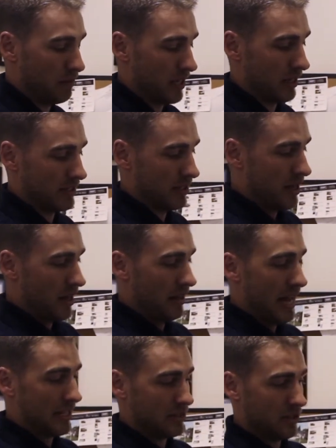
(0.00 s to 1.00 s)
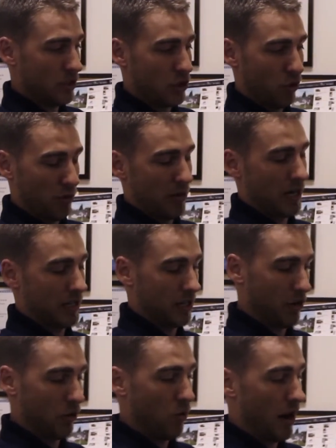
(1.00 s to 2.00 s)
Because that's your money
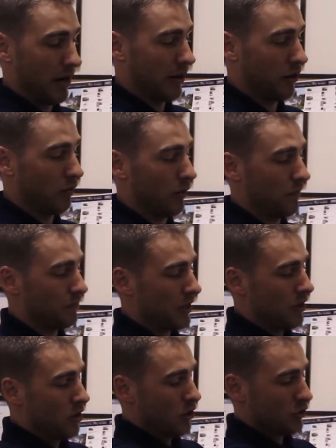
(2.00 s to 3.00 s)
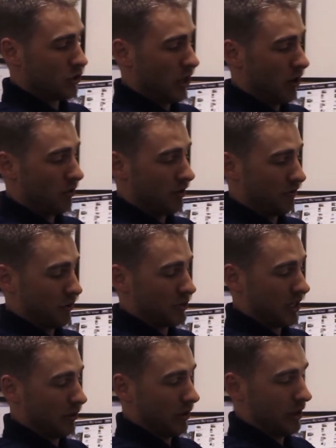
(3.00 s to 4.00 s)
that you're wiring over. So the
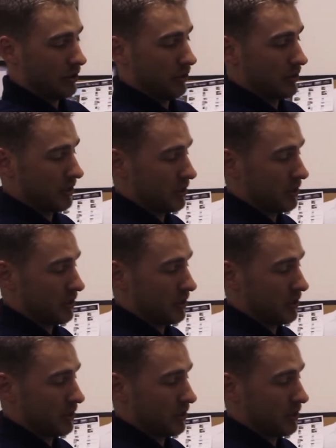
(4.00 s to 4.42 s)
first thing we're gonna do is